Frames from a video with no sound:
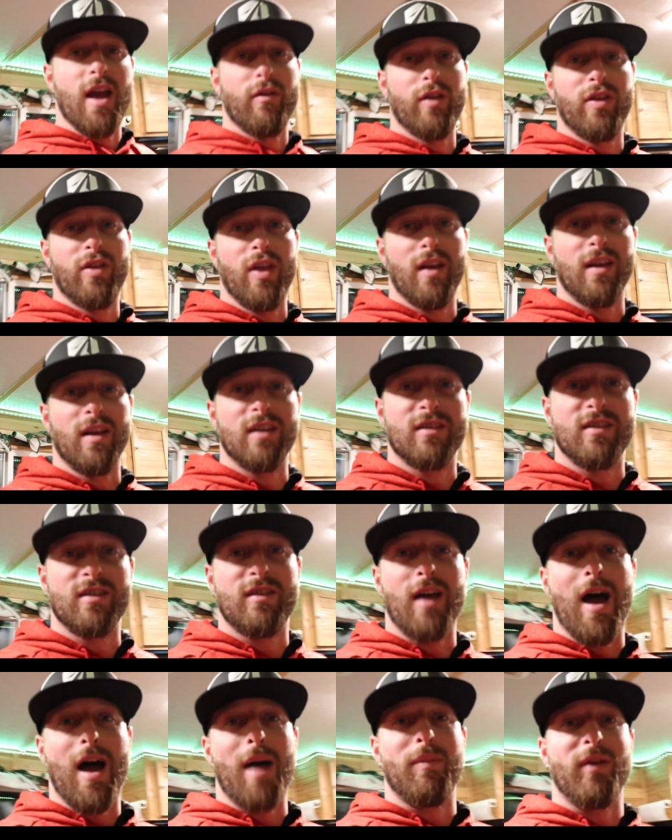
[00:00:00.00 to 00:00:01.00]
everything that's
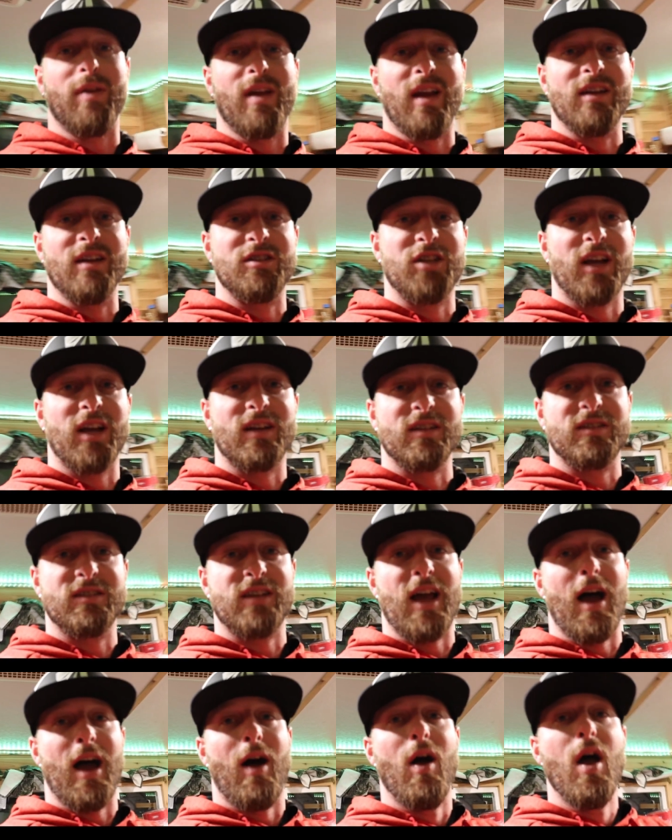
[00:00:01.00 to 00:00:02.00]
stopped and kind of check this
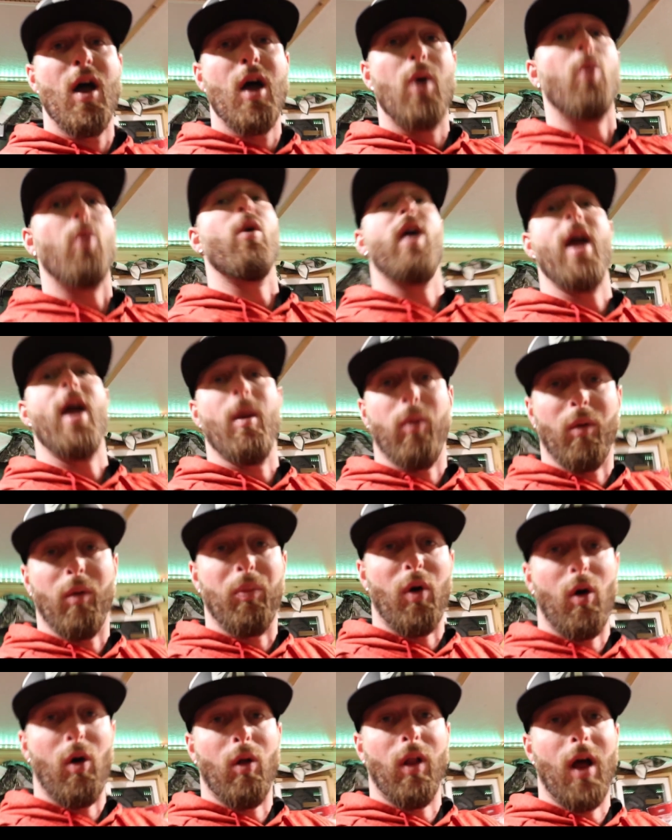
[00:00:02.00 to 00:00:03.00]
out, we're able to
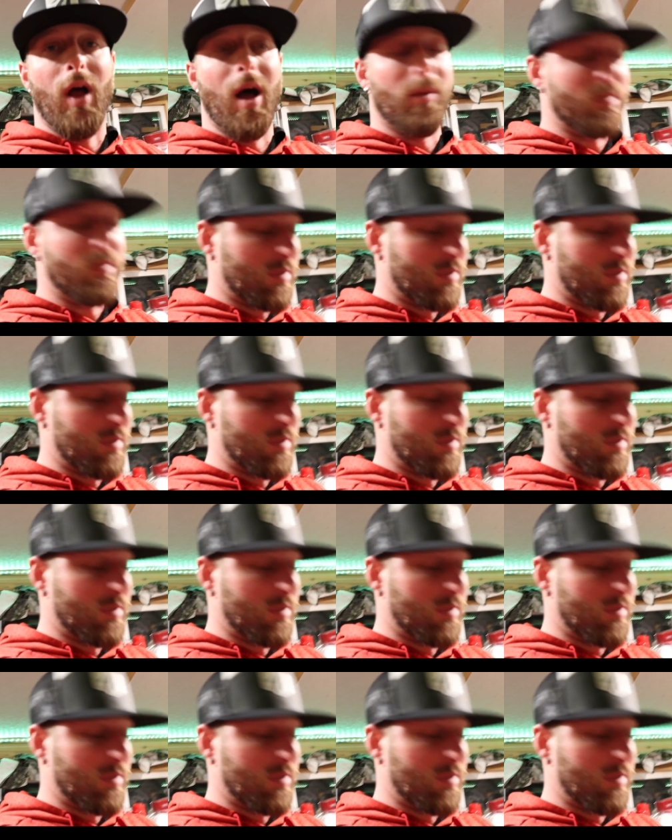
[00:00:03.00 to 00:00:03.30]
pull up.